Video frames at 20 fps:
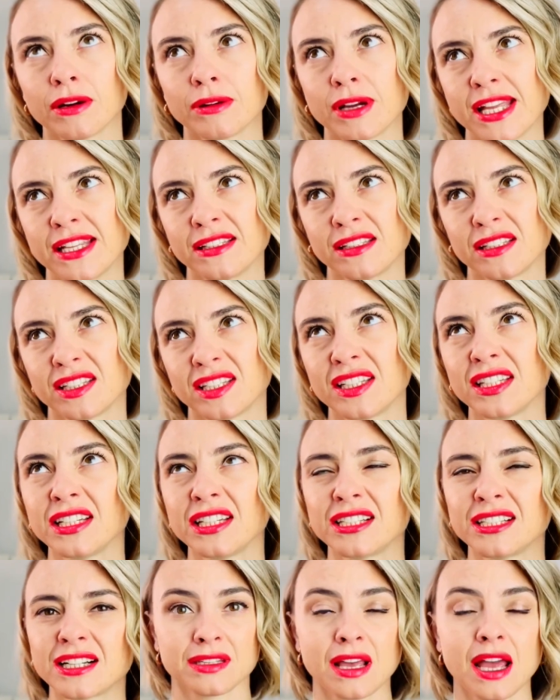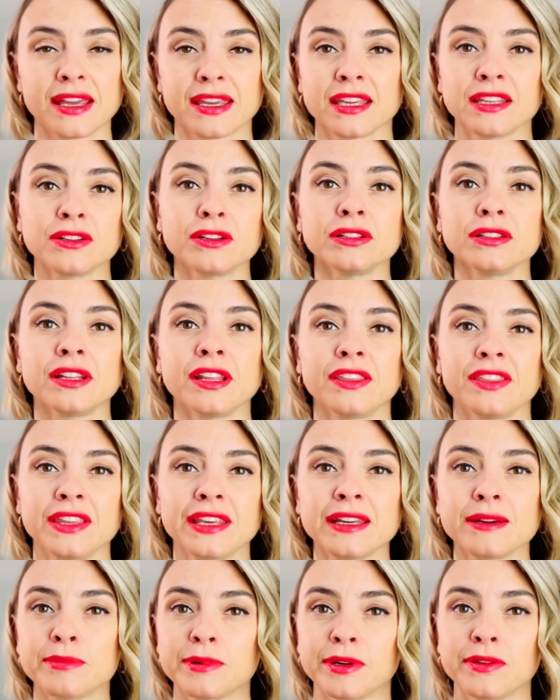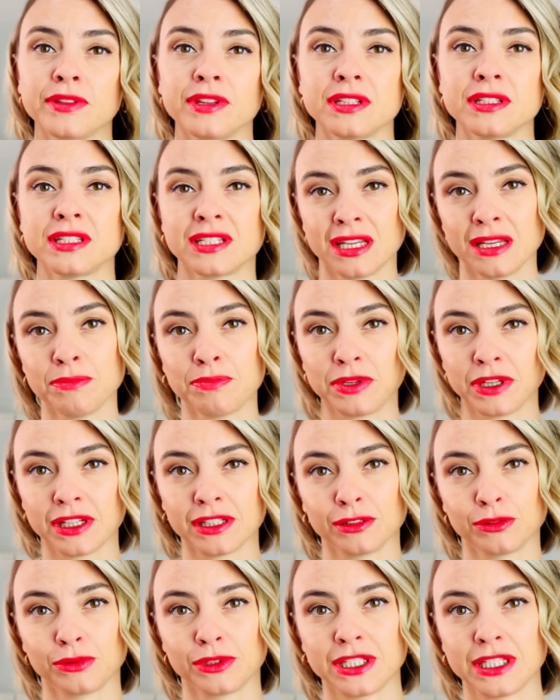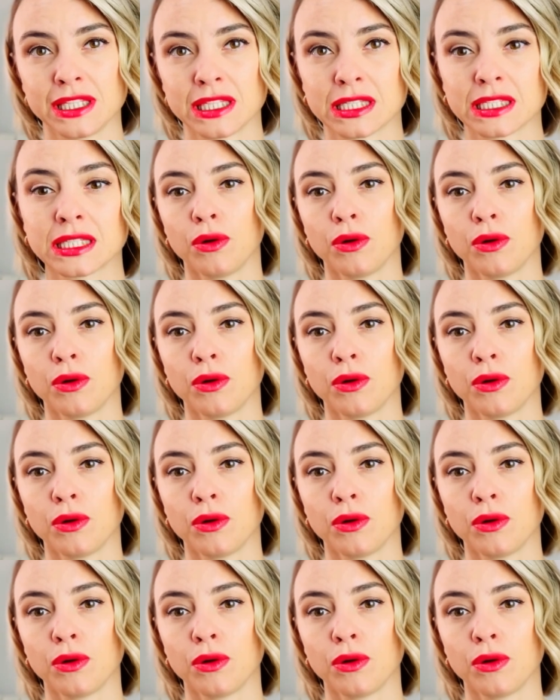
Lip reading: And here, I can only think about the typical ones.